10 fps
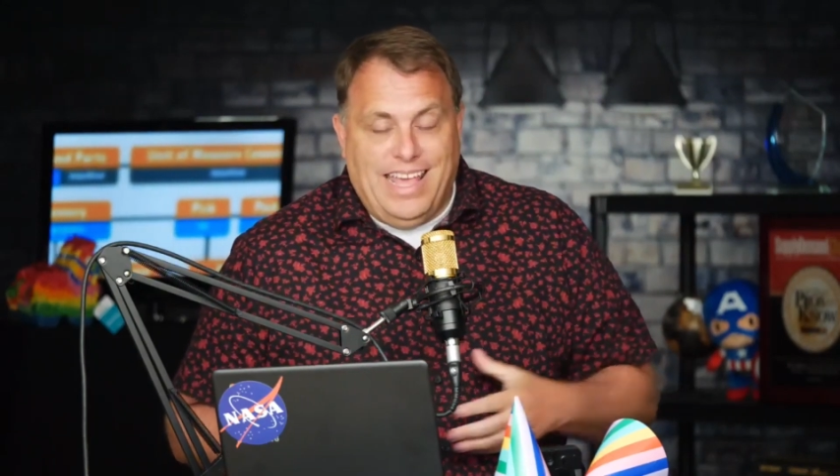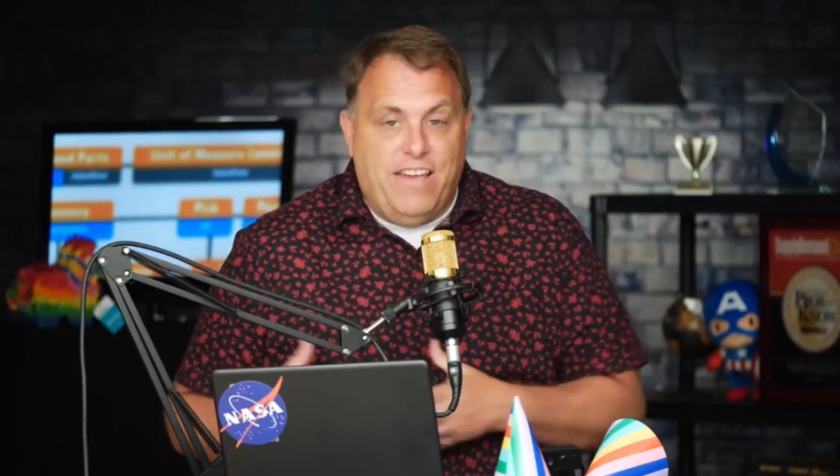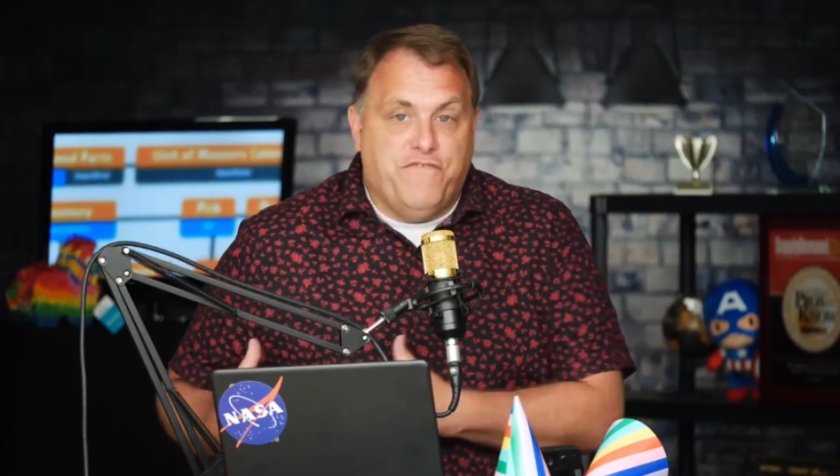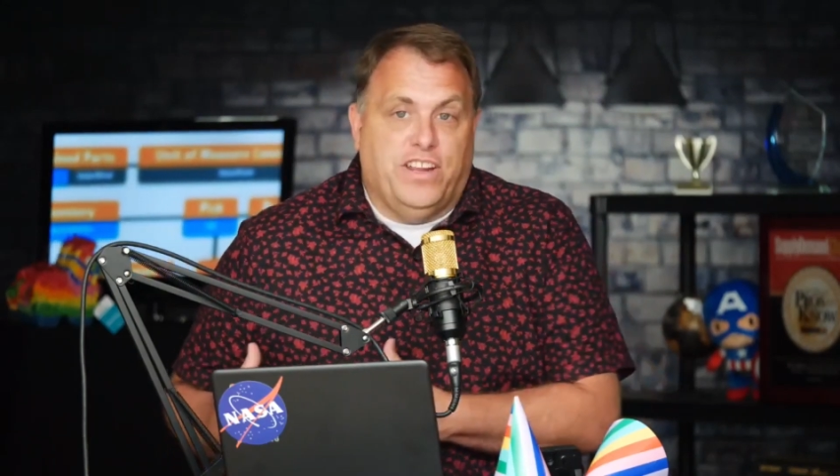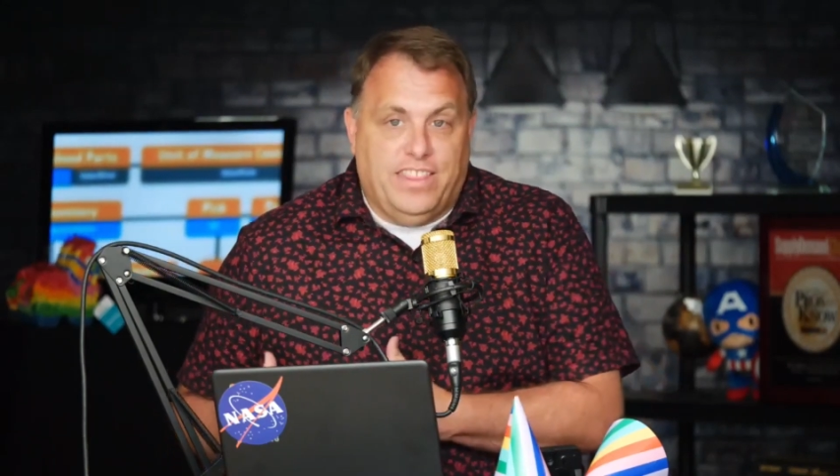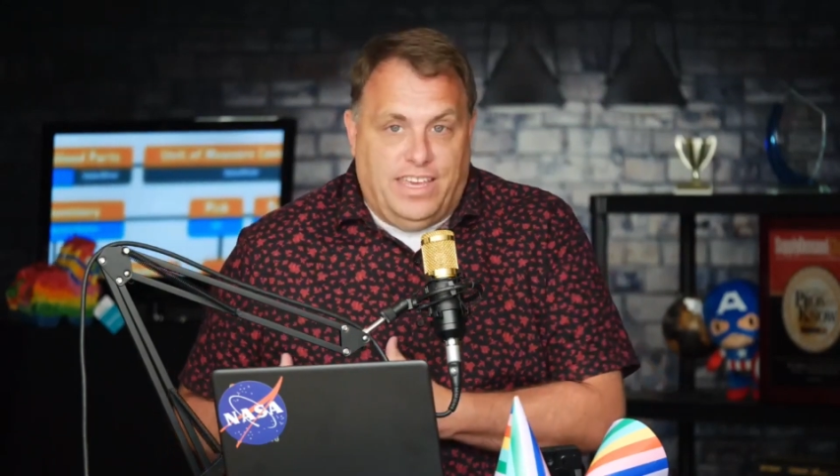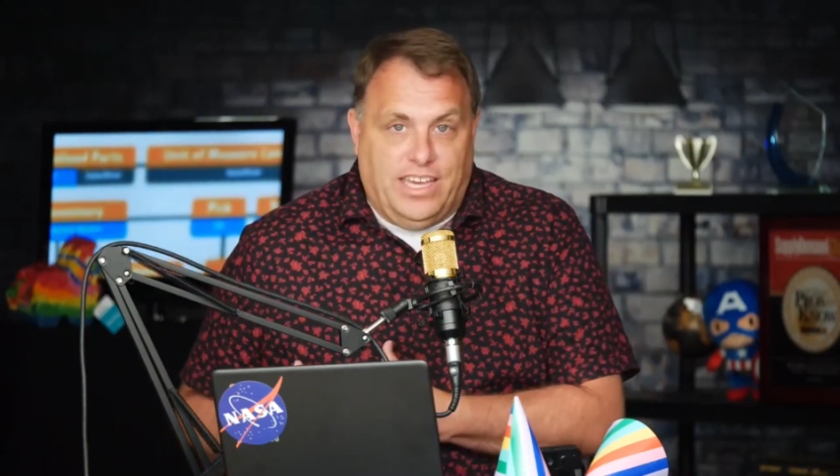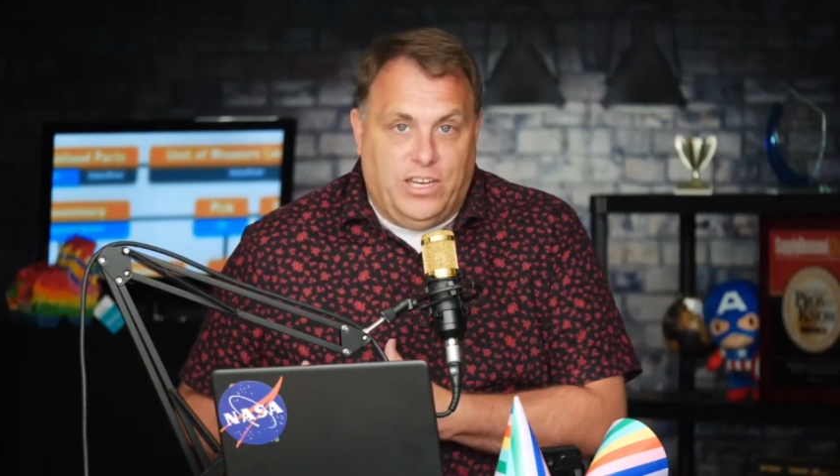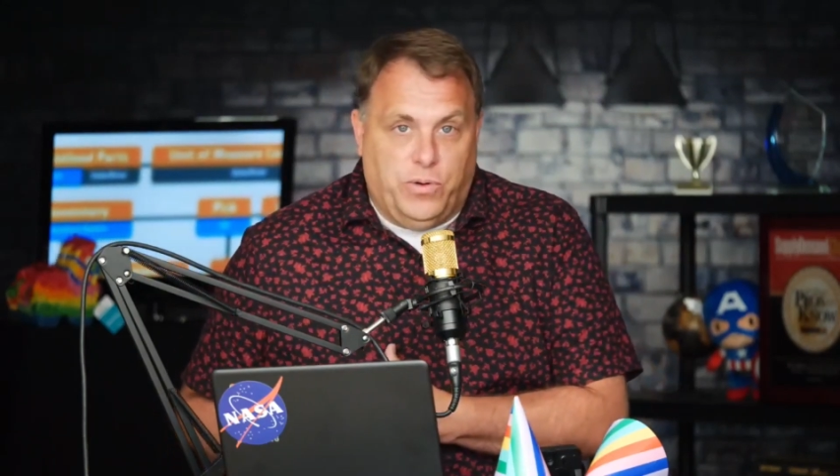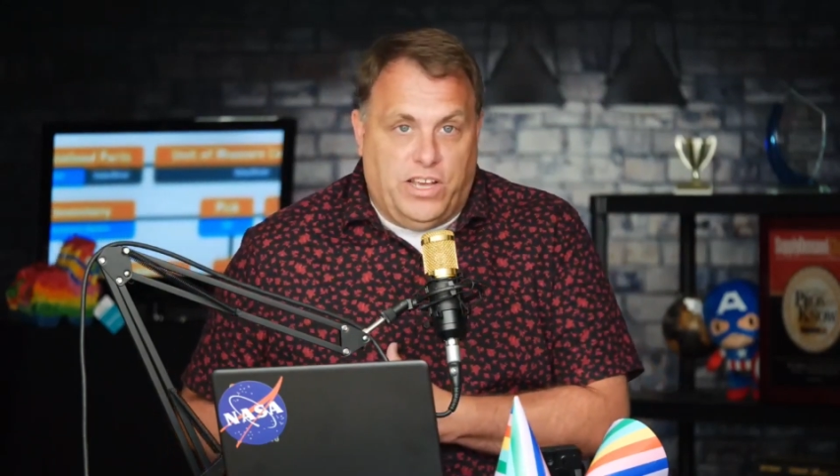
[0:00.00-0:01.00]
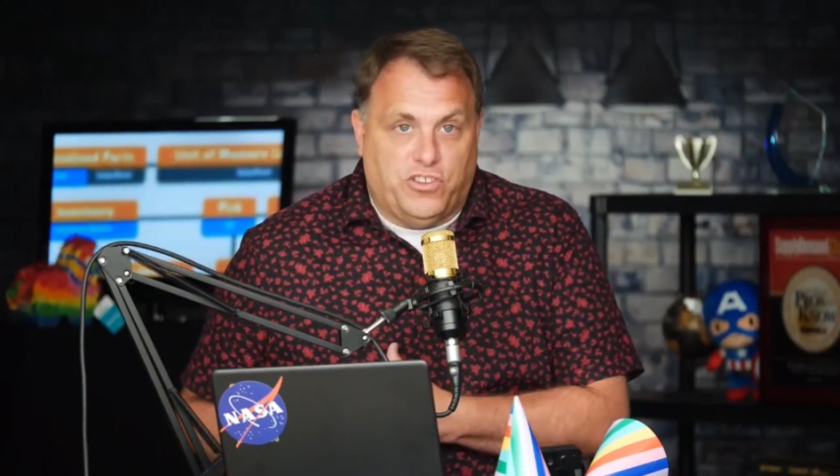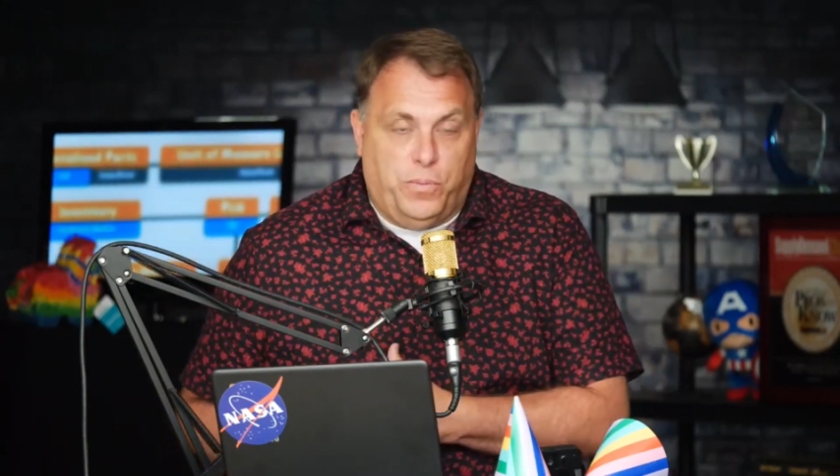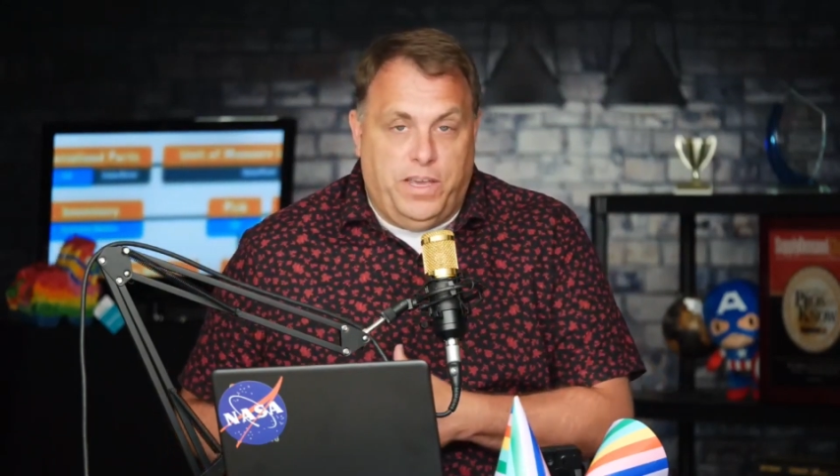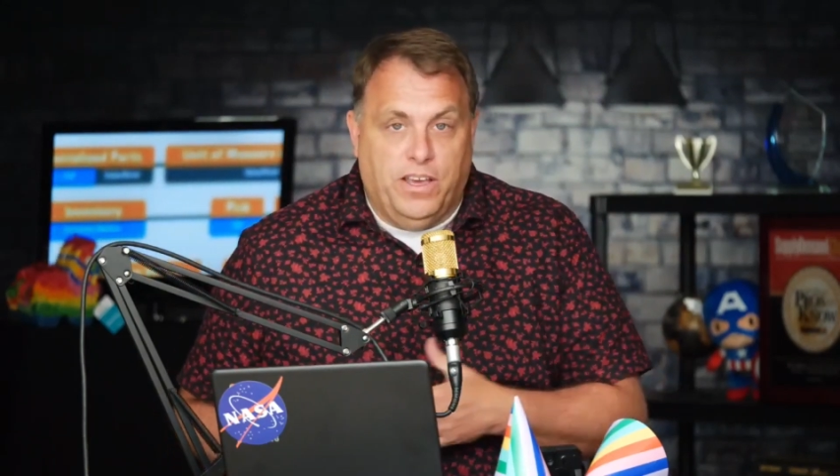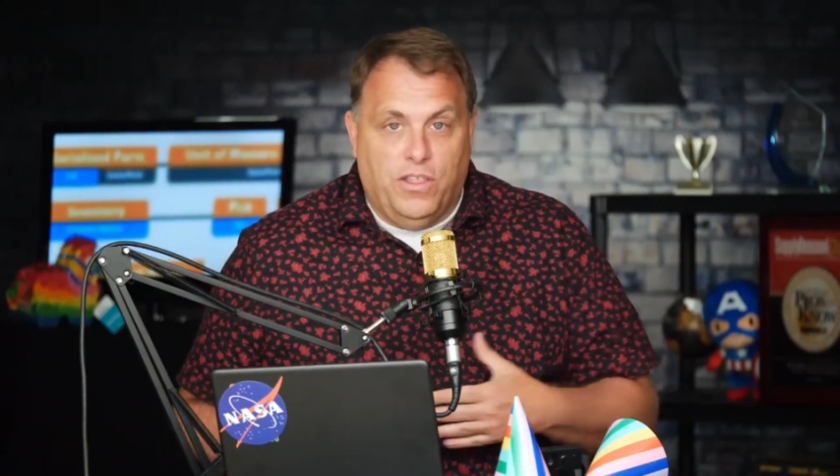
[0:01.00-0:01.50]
everything into an S&OP.